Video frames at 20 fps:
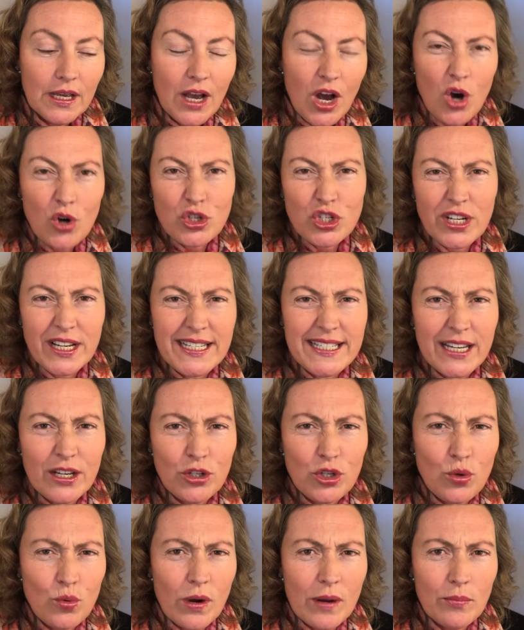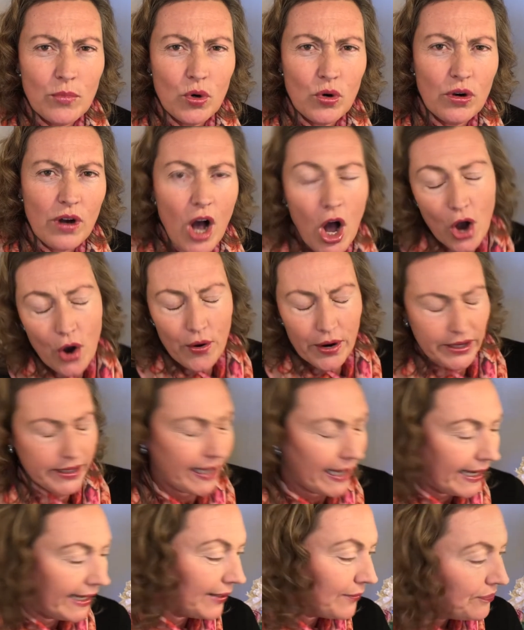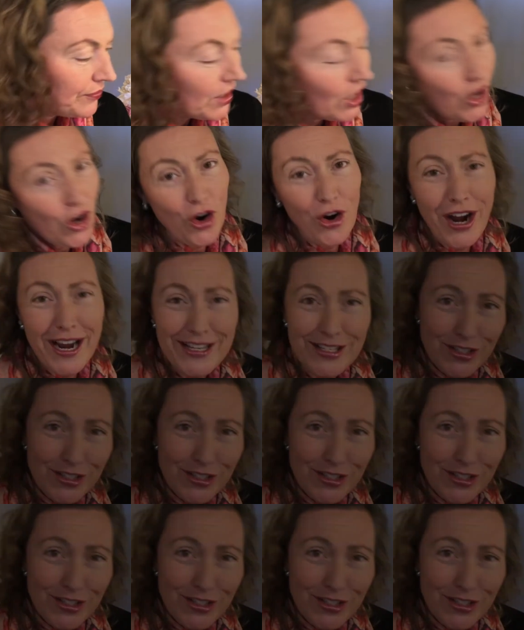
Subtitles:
Oh, should I tell you one more? Oh, okay. All right,